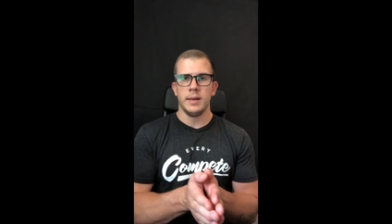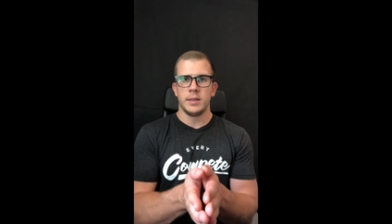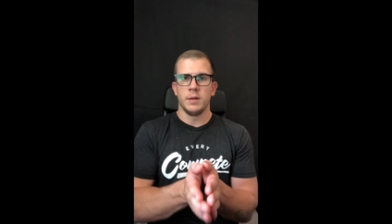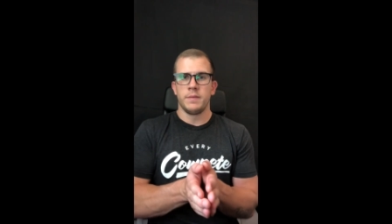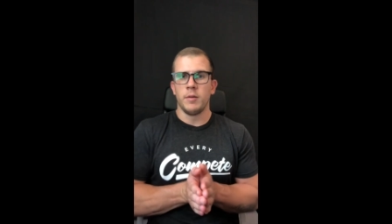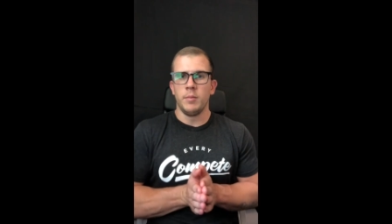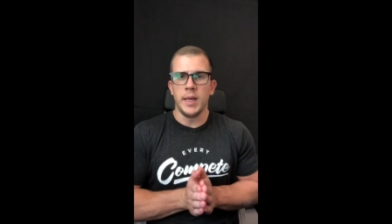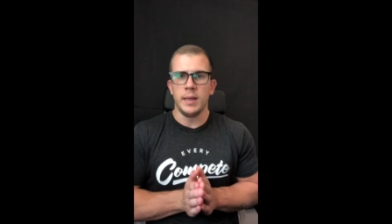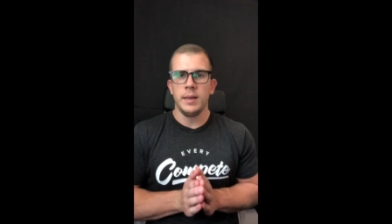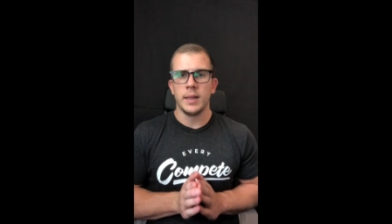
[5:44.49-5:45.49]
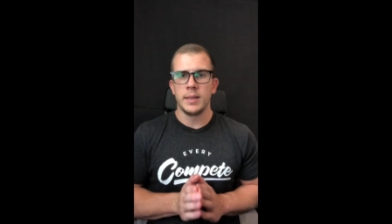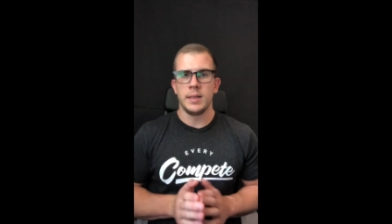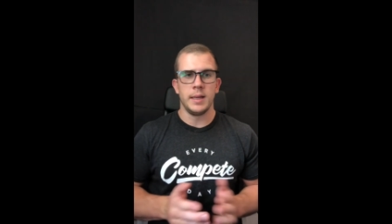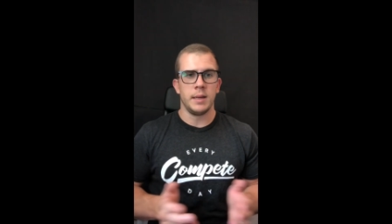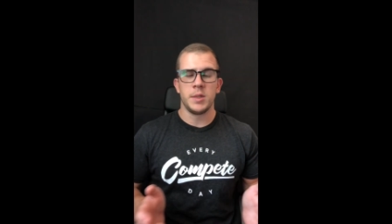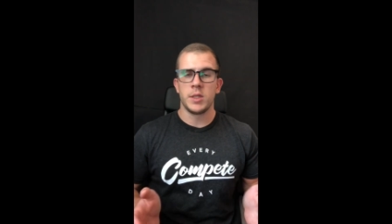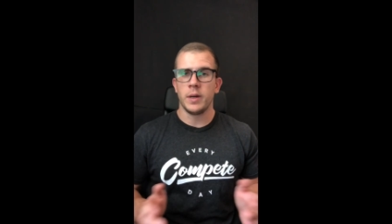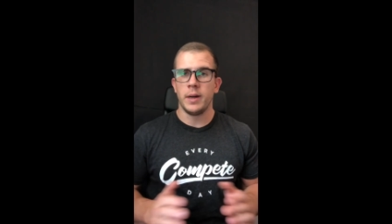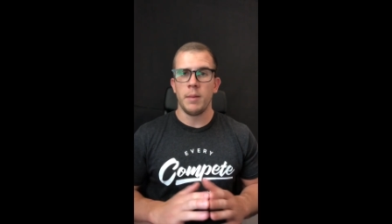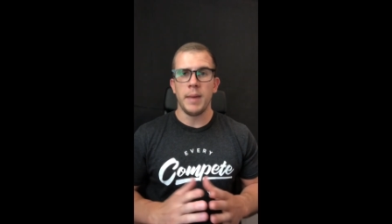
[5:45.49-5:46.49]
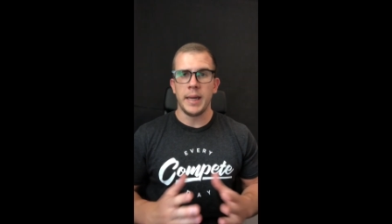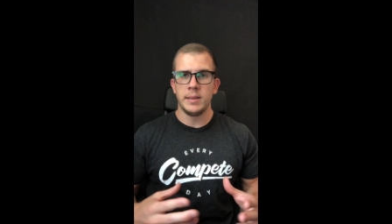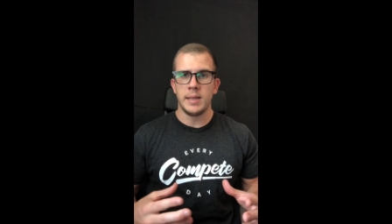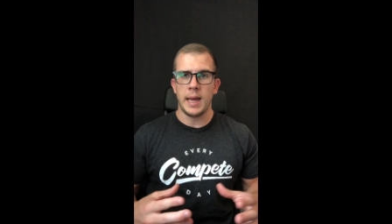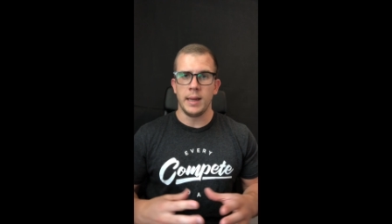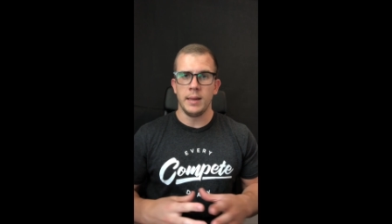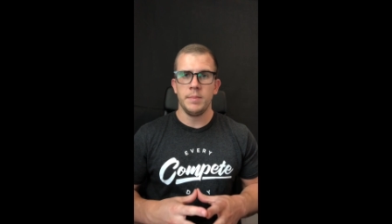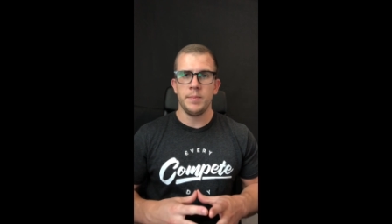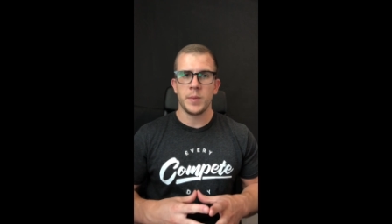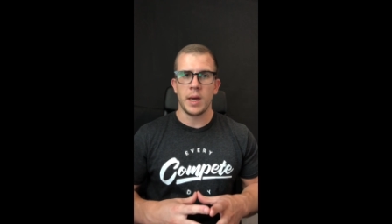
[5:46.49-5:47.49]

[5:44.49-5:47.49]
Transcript: And so for me, let's say I'm just trying to maintain,